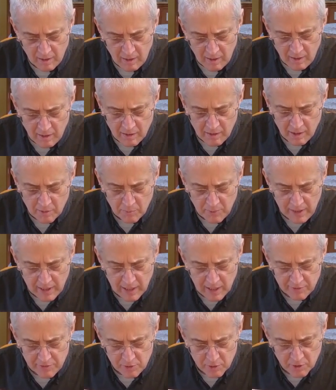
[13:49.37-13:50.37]
Then we
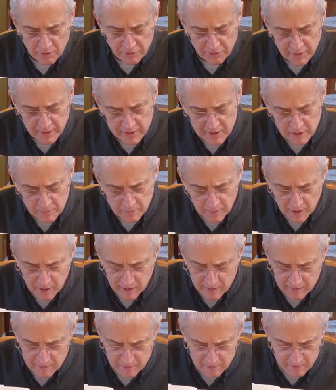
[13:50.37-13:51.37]
have your friend and
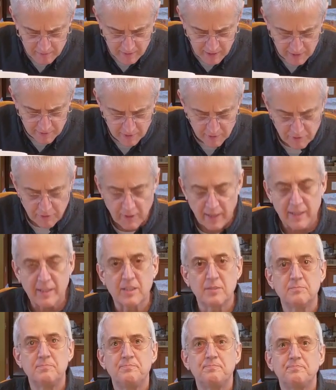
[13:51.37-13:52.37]
mine, David
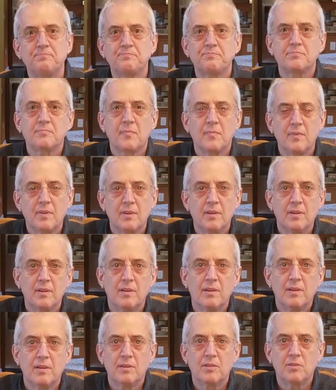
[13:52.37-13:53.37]
Frankham.
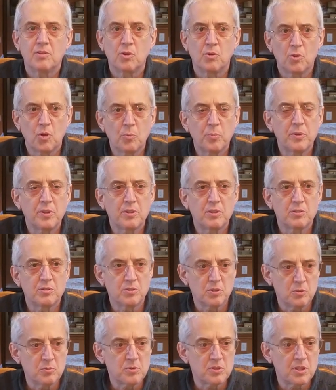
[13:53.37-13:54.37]
Don't Open Till
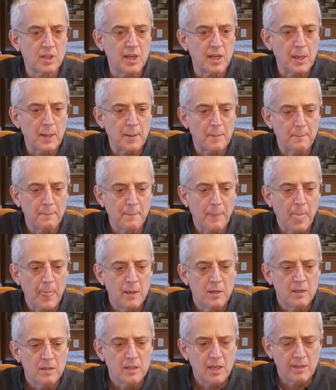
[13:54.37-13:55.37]
Doomsday.
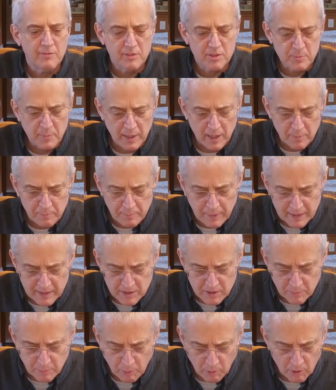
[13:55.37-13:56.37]
David's been a big
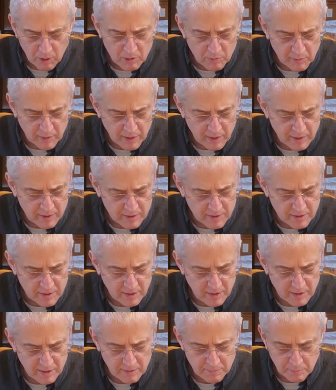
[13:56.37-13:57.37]
support with this
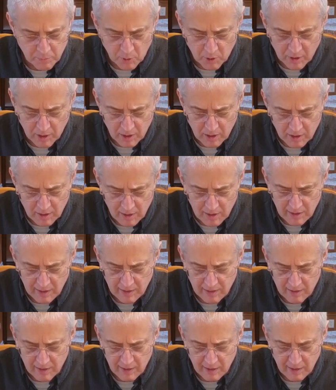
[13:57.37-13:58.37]
book and
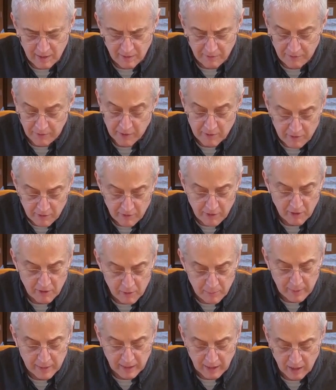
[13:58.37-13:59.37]
a very, very
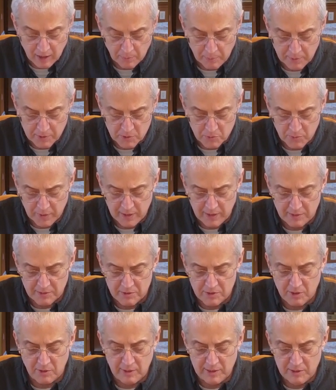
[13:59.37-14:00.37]
big help as well,
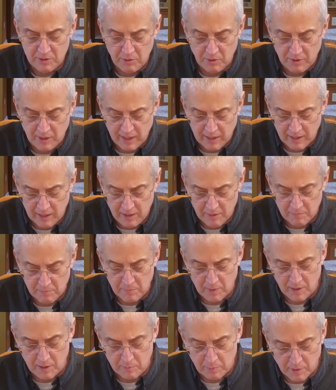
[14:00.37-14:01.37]
so I do thank him
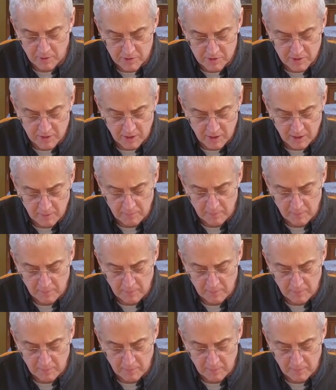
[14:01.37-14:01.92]
personally.